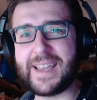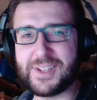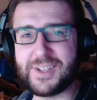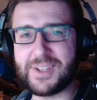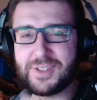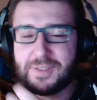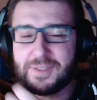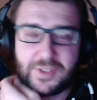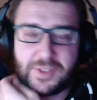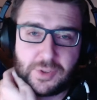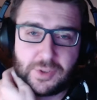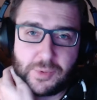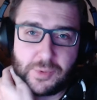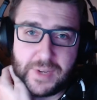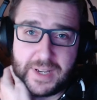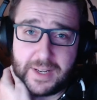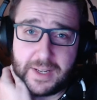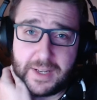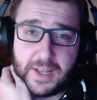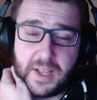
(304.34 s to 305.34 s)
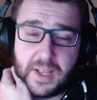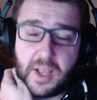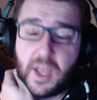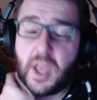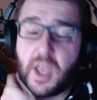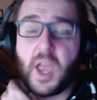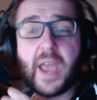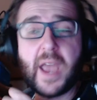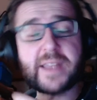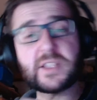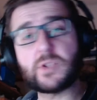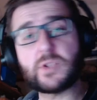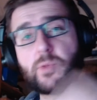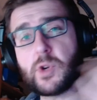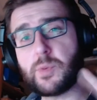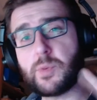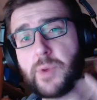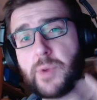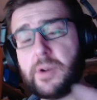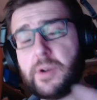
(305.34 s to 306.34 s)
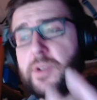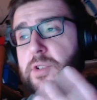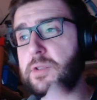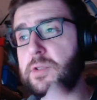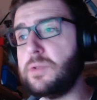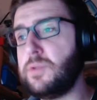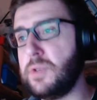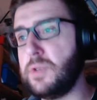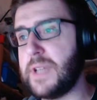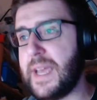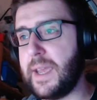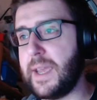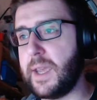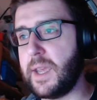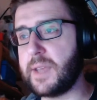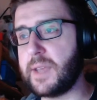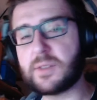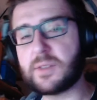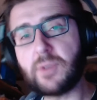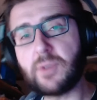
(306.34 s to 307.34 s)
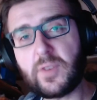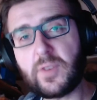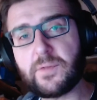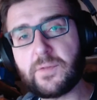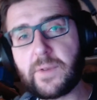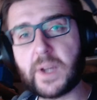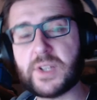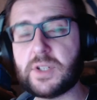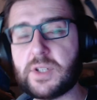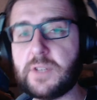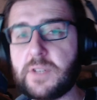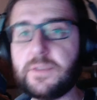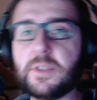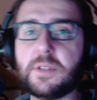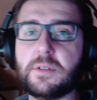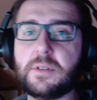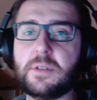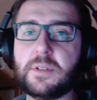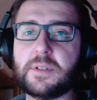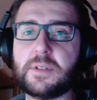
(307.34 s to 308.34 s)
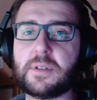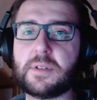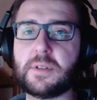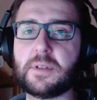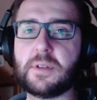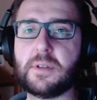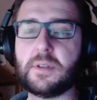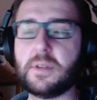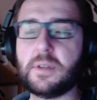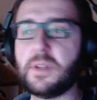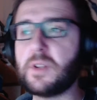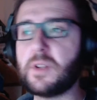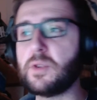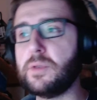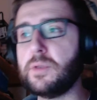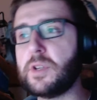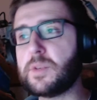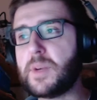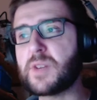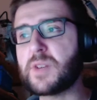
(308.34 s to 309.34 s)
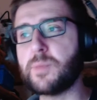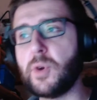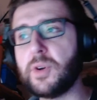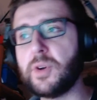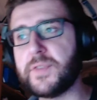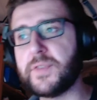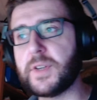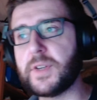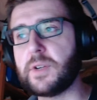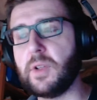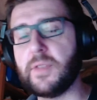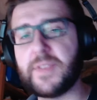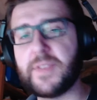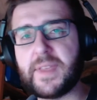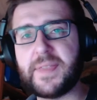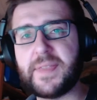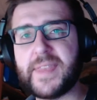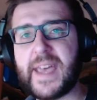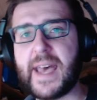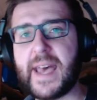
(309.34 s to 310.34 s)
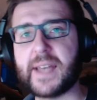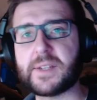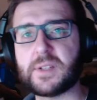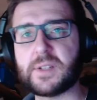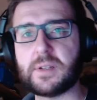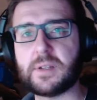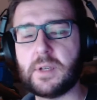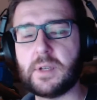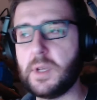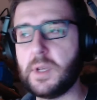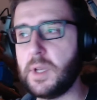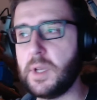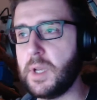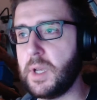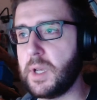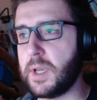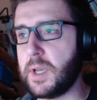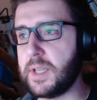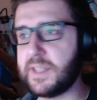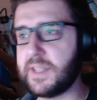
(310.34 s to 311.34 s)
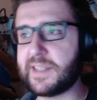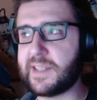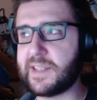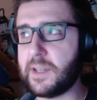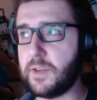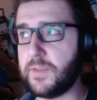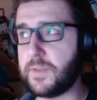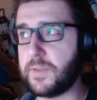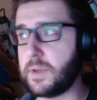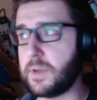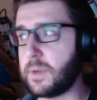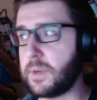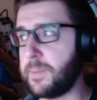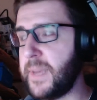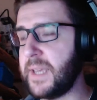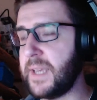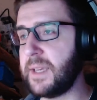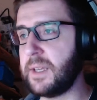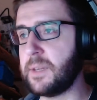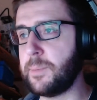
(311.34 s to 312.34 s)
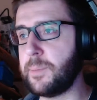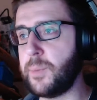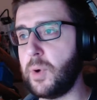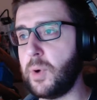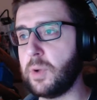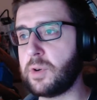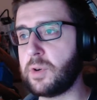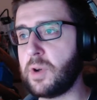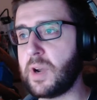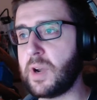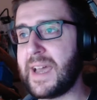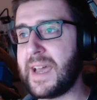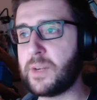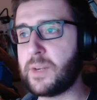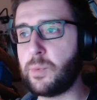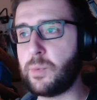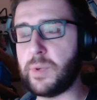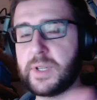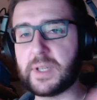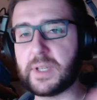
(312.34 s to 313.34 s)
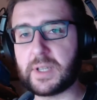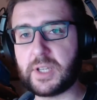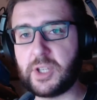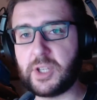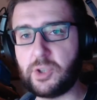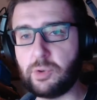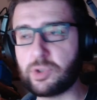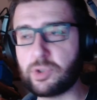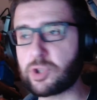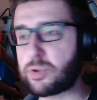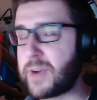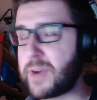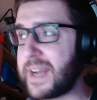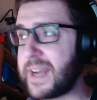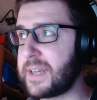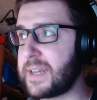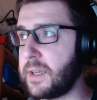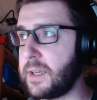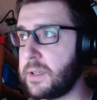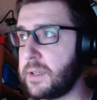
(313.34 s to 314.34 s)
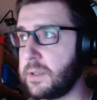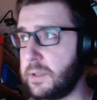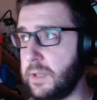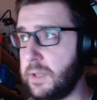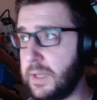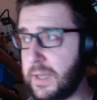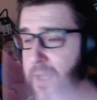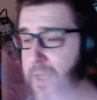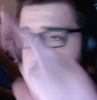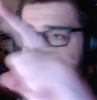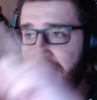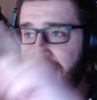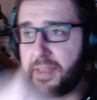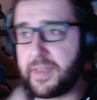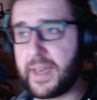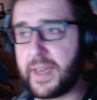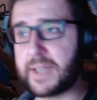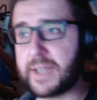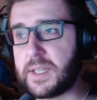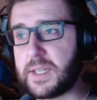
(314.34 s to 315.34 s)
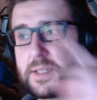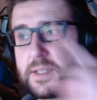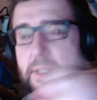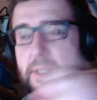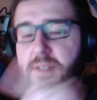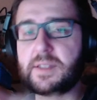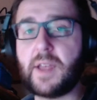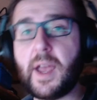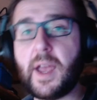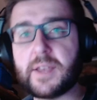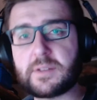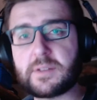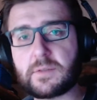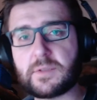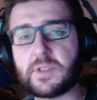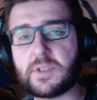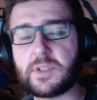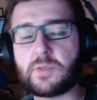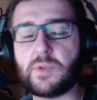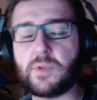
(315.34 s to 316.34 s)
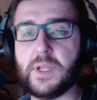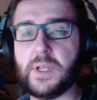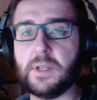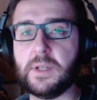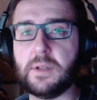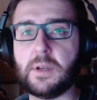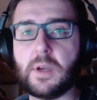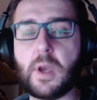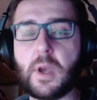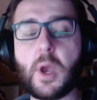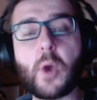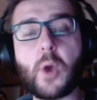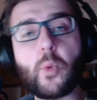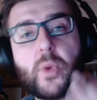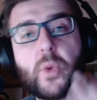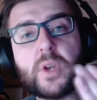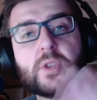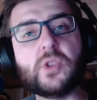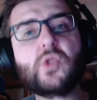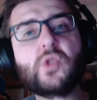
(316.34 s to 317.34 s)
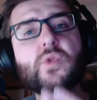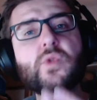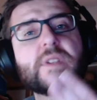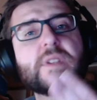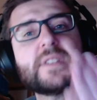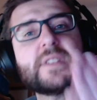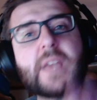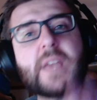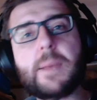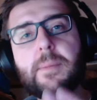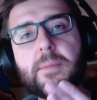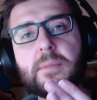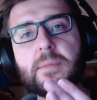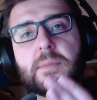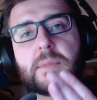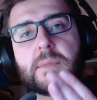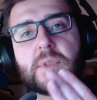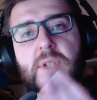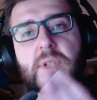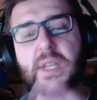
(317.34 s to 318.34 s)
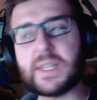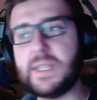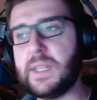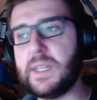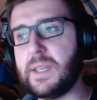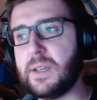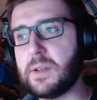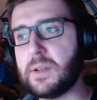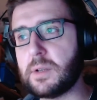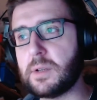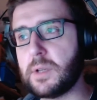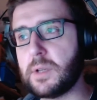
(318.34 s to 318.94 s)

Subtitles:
edges of the screen. And so what we're going to do today is not much difficult, it's not much more difficult than that. Instead of making the ball collide with a huge rectangle that is the size of the screen, we're going to use the same technique